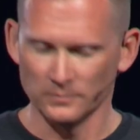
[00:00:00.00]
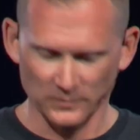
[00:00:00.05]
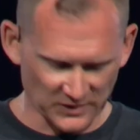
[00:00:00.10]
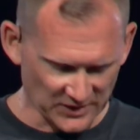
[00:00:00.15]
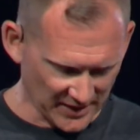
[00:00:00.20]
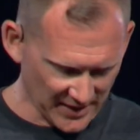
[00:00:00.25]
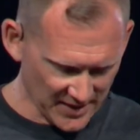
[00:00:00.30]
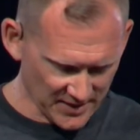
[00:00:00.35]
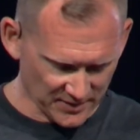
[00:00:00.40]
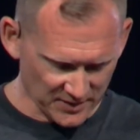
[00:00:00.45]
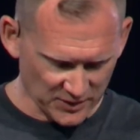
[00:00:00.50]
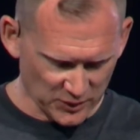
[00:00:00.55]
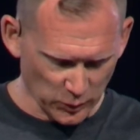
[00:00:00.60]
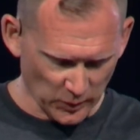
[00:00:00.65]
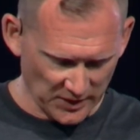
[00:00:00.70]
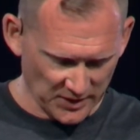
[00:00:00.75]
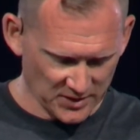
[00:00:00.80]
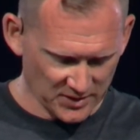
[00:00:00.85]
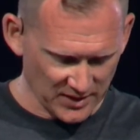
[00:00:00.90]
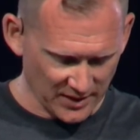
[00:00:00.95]
Today is the
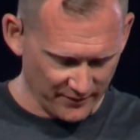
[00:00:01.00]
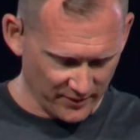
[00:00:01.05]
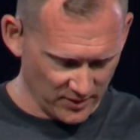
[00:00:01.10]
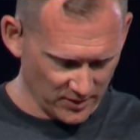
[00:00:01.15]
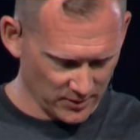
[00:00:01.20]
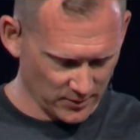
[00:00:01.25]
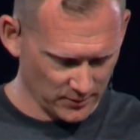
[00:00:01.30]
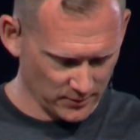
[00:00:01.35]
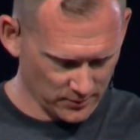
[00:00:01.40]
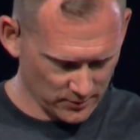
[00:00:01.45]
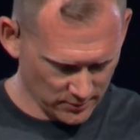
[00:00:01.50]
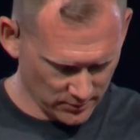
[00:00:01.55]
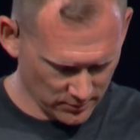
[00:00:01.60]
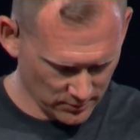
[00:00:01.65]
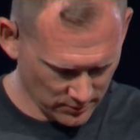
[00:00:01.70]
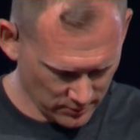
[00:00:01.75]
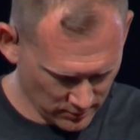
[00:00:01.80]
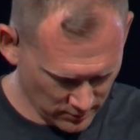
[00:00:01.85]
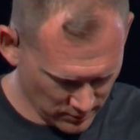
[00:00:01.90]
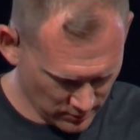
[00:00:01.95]
27th,
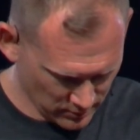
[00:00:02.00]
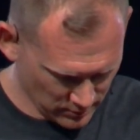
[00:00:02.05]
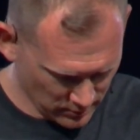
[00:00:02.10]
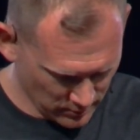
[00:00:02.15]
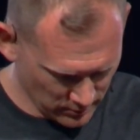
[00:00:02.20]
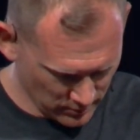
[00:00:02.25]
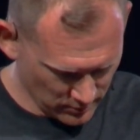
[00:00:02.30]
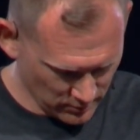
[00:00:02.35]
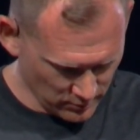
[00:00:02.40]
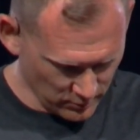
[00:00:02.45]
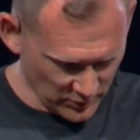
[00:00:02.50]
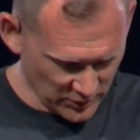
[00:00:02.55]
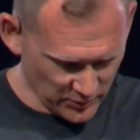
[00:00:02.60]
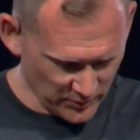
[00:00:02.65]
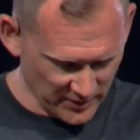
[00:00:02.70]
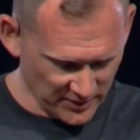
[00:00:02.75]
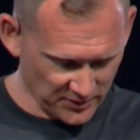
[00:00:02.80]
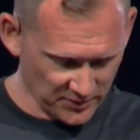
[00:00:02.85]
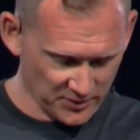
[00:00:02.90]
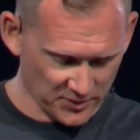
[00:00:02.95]
which
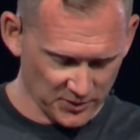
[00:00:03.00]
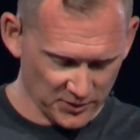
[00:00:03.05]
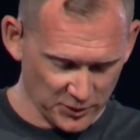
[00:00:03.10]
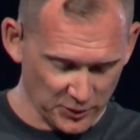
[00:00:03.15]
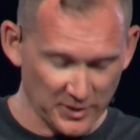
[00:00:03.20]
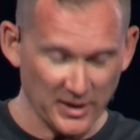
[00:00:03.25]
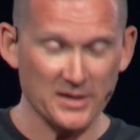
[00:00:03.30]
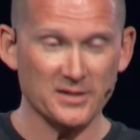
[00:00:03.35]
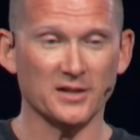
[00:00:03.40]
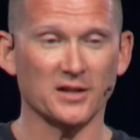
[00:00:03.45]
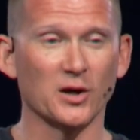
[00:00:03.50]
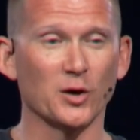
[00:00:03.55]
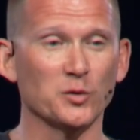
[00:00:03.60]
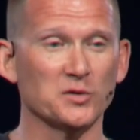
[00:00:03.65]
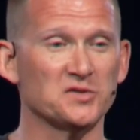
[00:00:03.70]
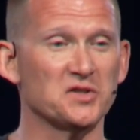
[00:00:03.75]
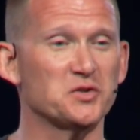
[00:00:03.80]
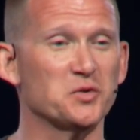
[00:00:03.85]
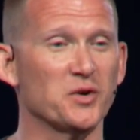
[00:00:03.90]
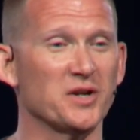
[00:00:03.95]
means two days ago
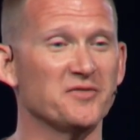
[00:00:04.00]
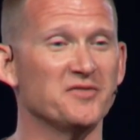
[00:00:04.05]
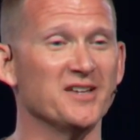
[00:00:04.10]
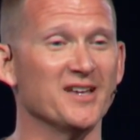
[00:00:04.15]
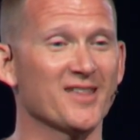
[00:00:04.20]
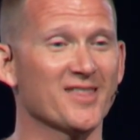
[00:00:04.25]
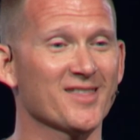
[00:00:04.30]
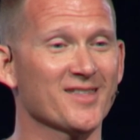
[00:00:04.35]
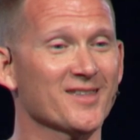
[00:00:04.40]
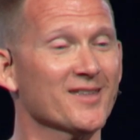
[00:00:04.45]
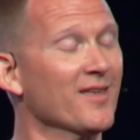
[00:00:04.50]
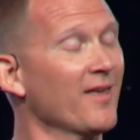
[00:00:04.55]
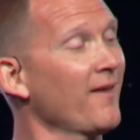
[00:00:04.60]
was the 25th.